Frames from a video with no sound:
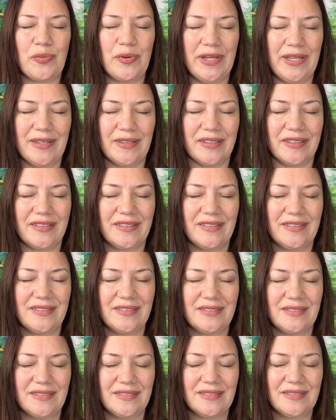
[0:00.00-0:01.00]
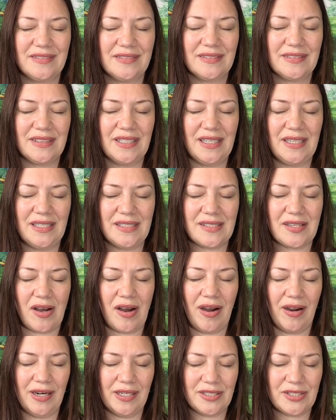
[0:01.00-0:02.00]
real. It is
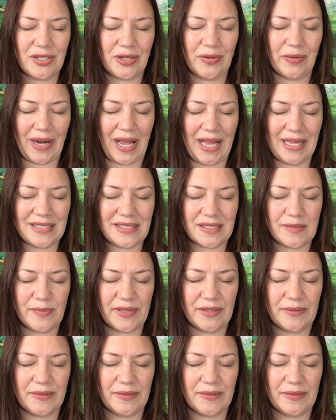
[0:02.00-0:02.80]
hard to grasp.